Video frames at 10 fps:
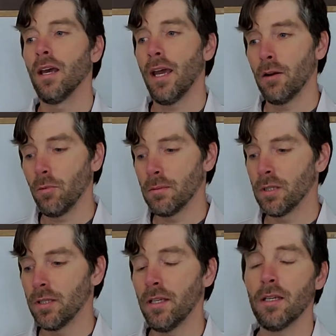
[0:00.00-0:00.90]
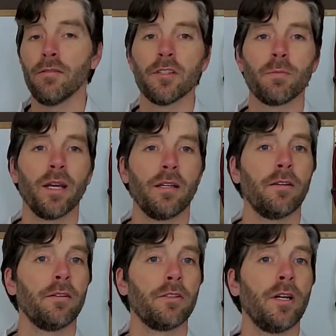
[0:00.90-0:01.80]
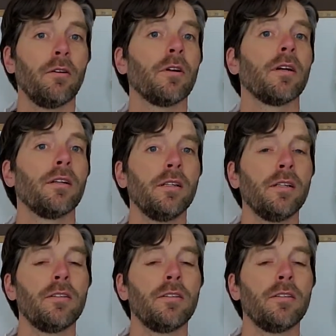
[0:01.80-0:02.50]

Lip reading: And we believe this bacterial shower can lead